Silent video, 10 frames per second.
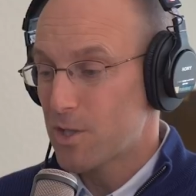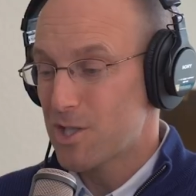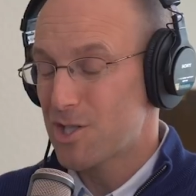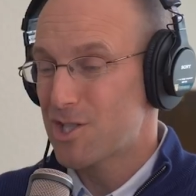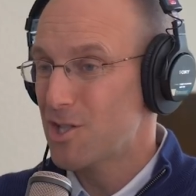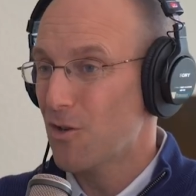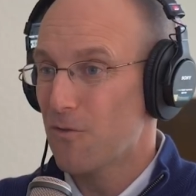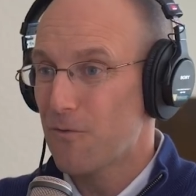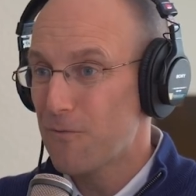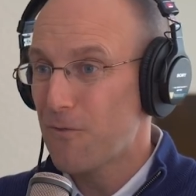which is still
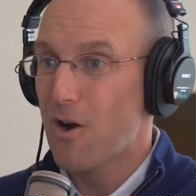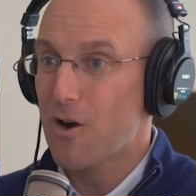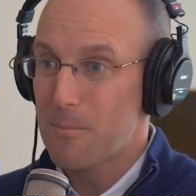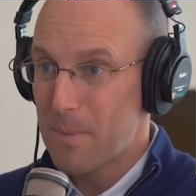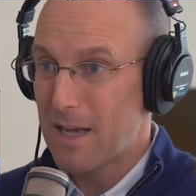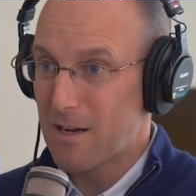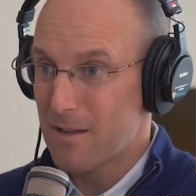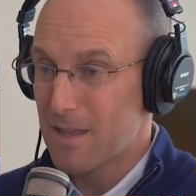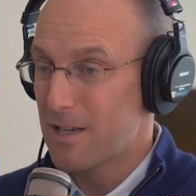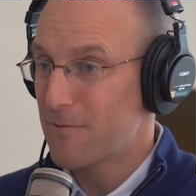far better
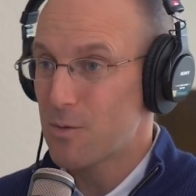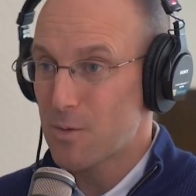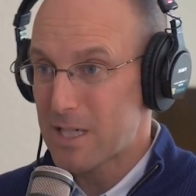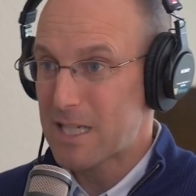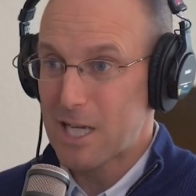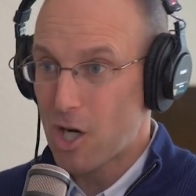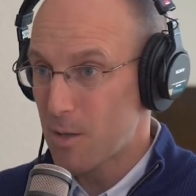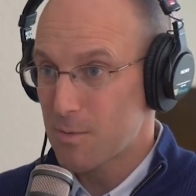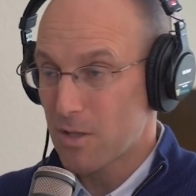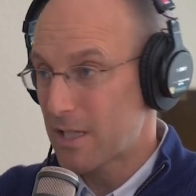than if you were eating
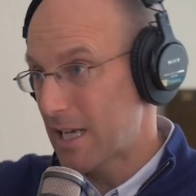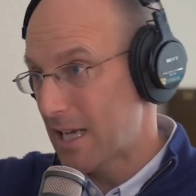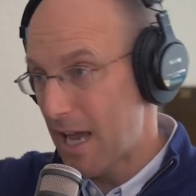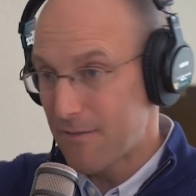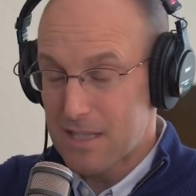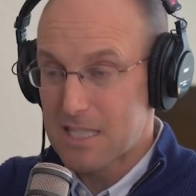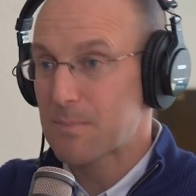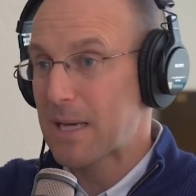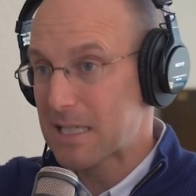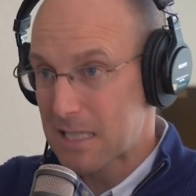carbs all day and having the
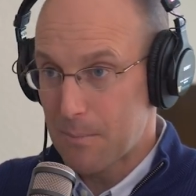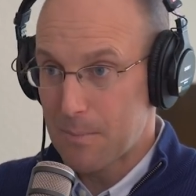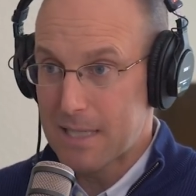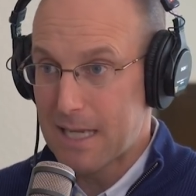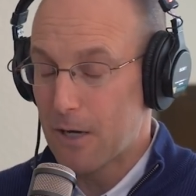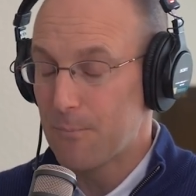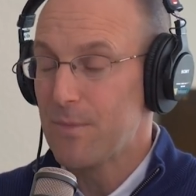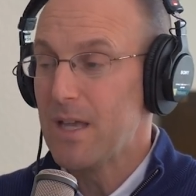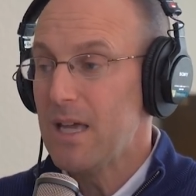spikes up and down.